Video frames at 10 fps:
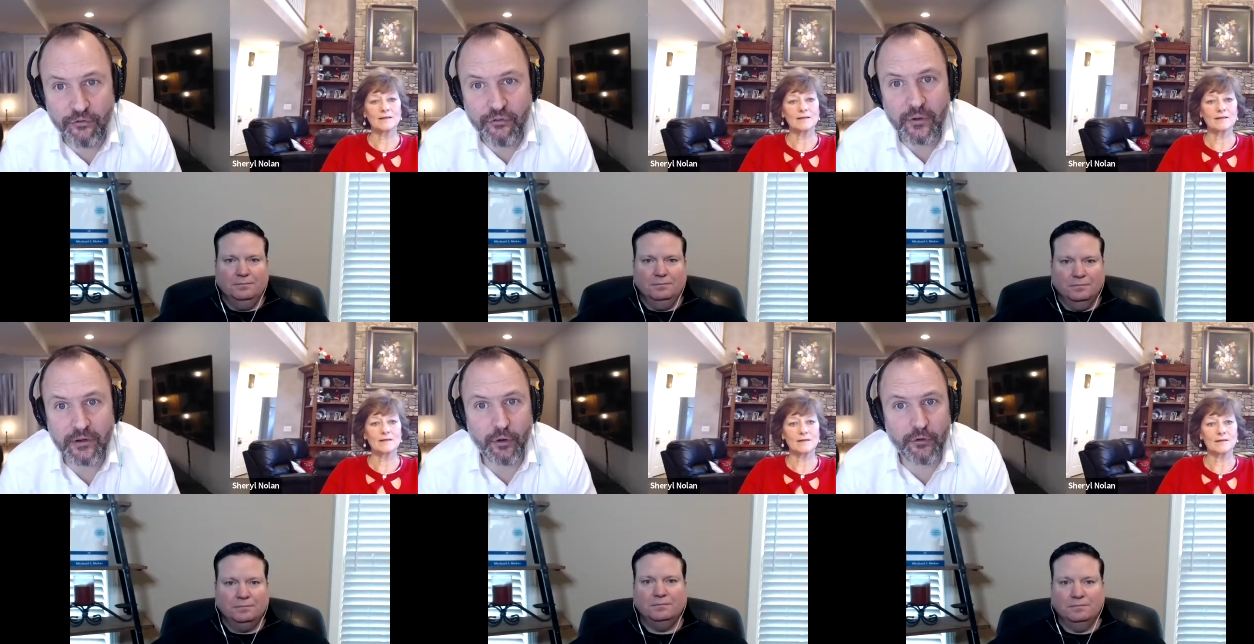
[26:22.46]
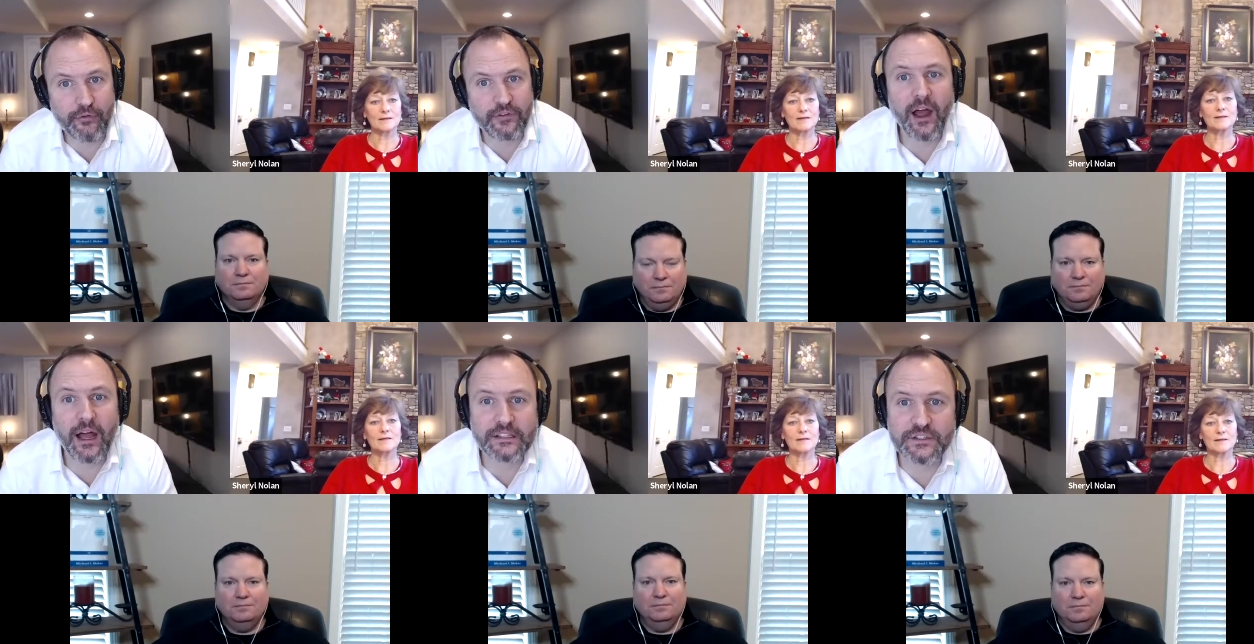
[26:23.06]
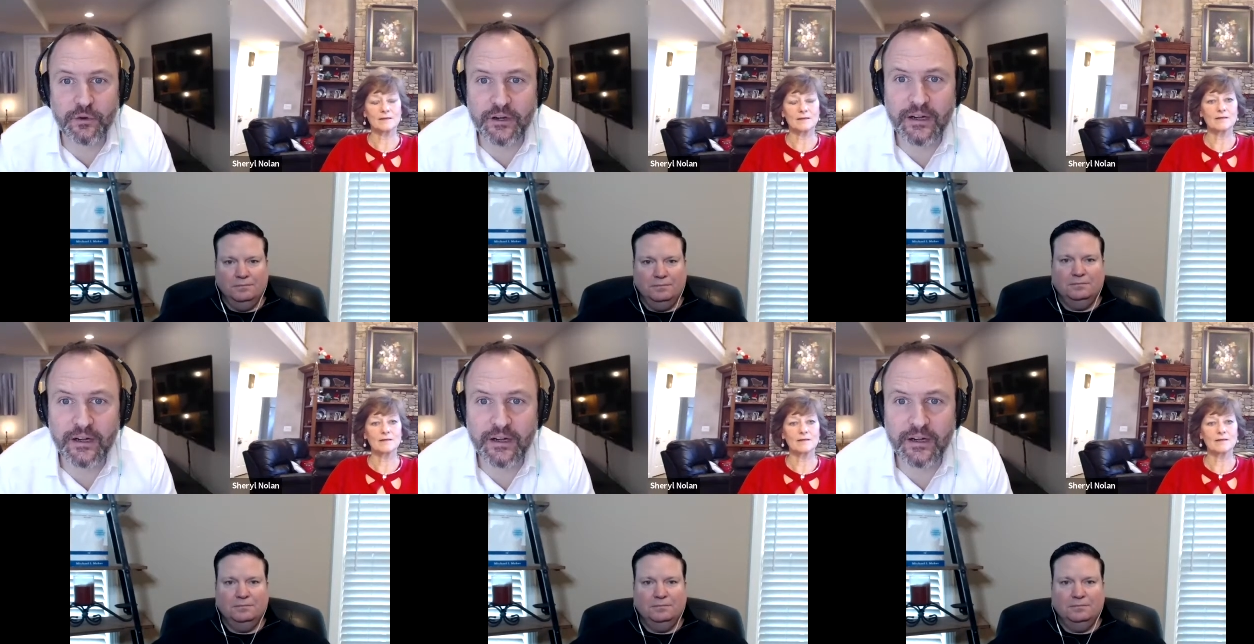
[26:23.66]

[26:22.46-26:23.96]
Speaker 1: doing Toys for Tots or